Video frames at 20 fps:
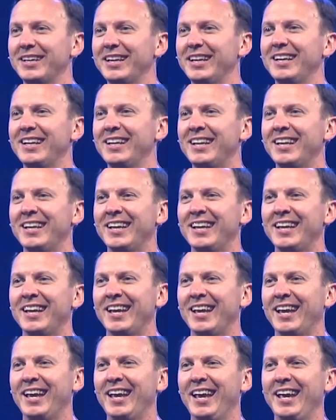that.
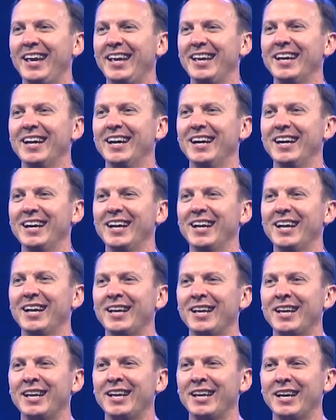Hey.
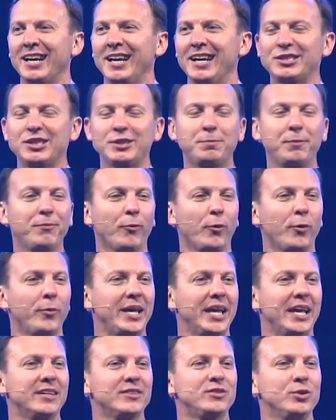Uh, uh, just before we
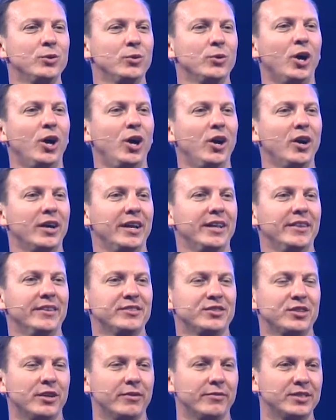get too long in
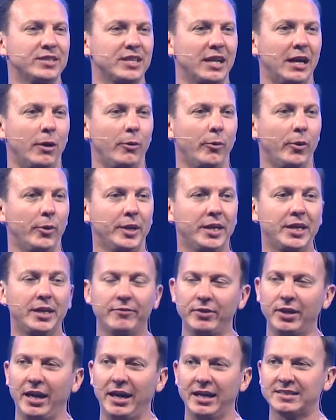the service, I want to
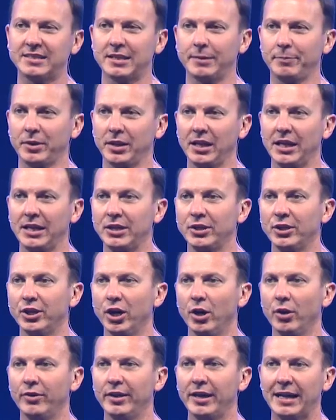give you a heads up and let you
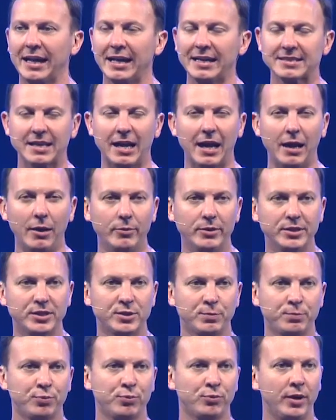know that as I
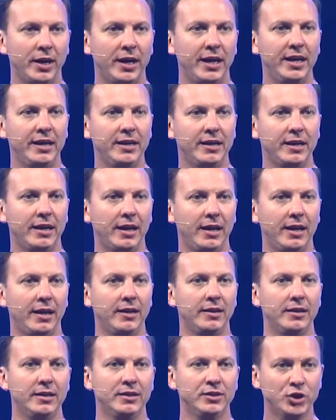was praying
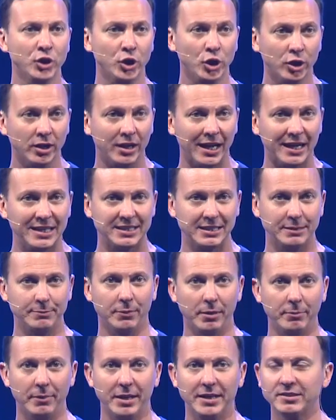and internalizing
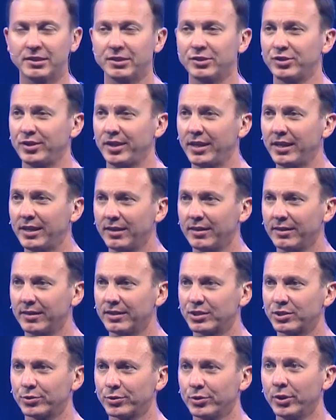my message, thinking
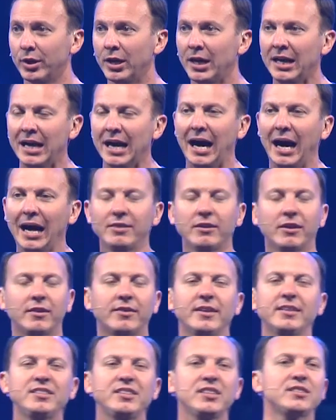this through, I
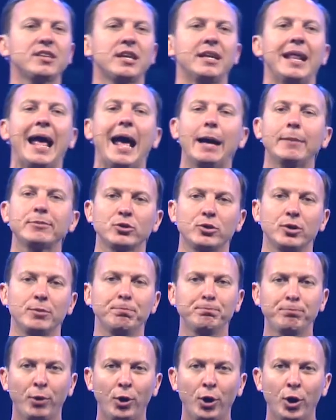thought this is an
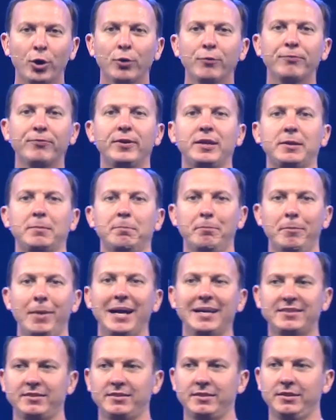absolutely perfect
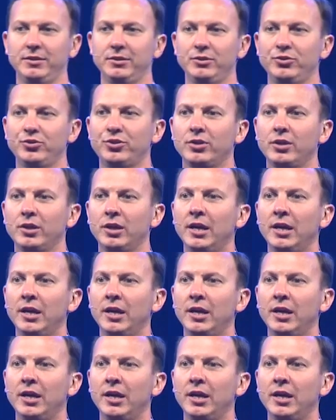message